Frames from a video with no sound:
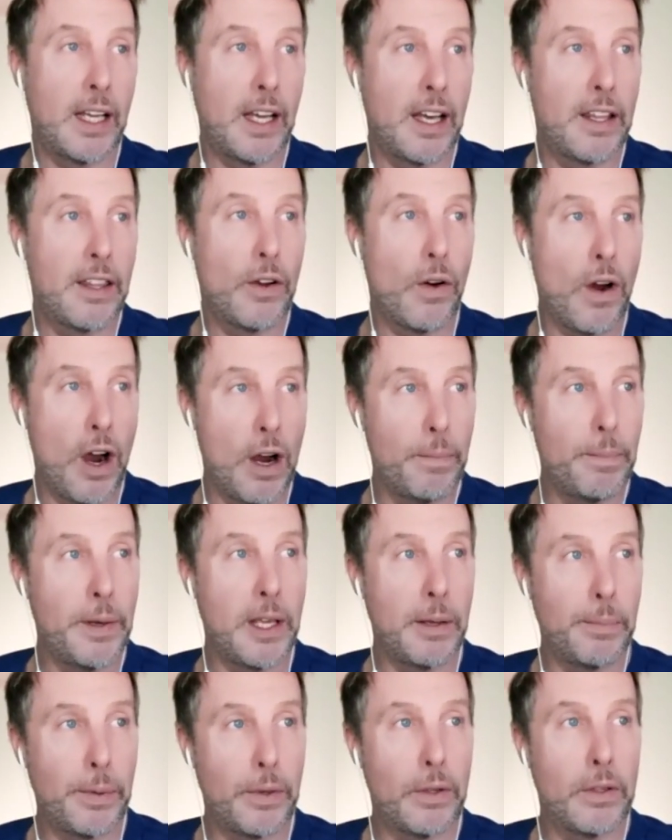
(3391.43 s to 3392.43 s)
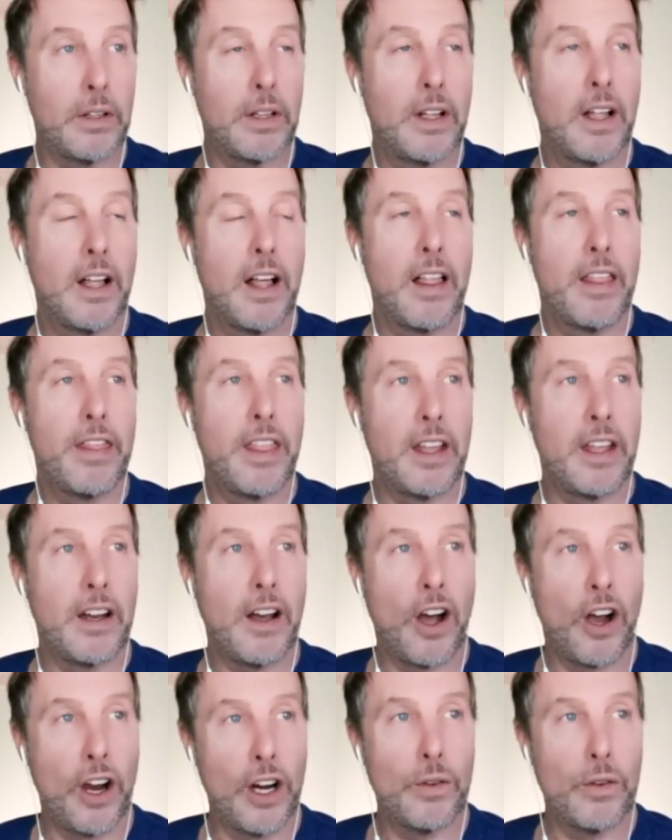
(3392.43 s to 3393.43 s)
And there are people that
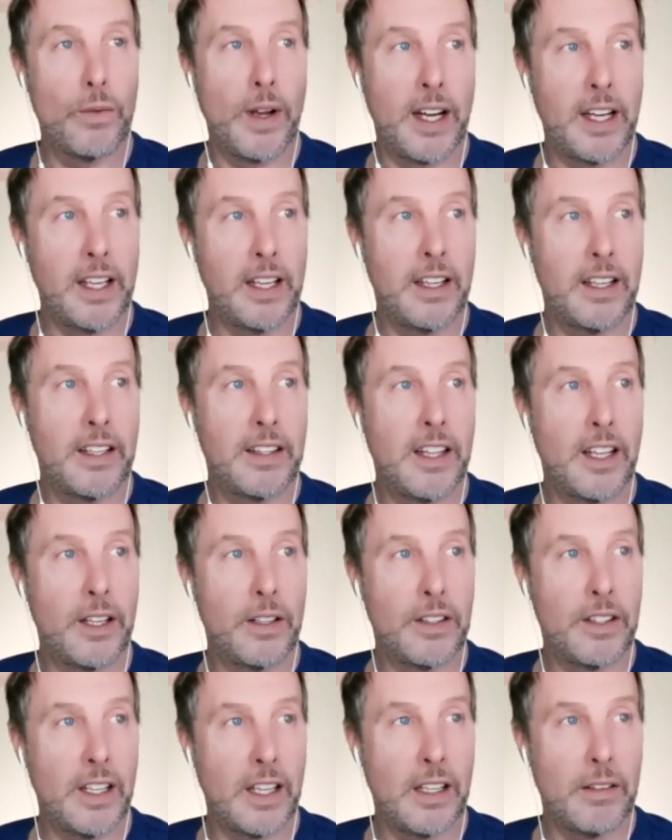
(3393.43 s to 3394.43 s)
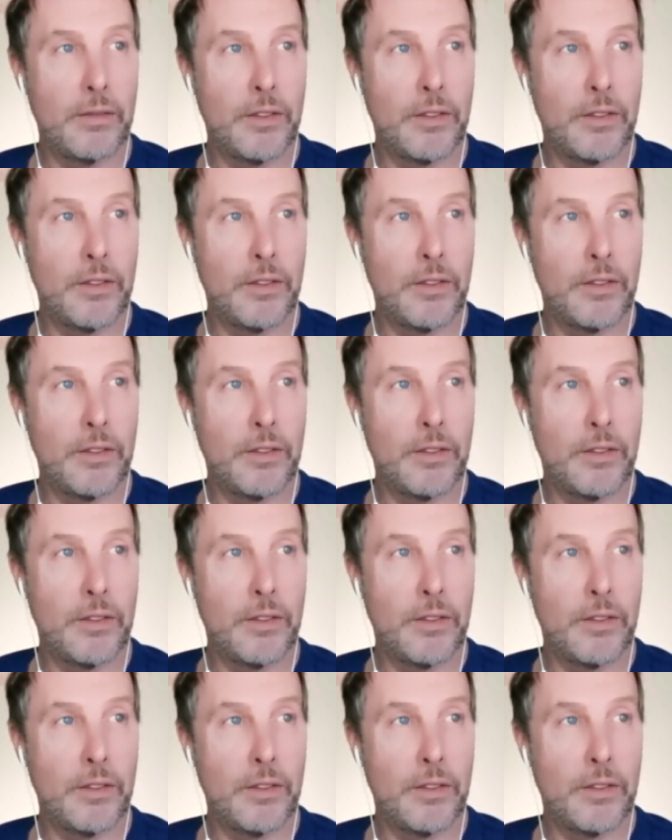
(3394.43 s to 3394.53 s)
aren't ready that, that,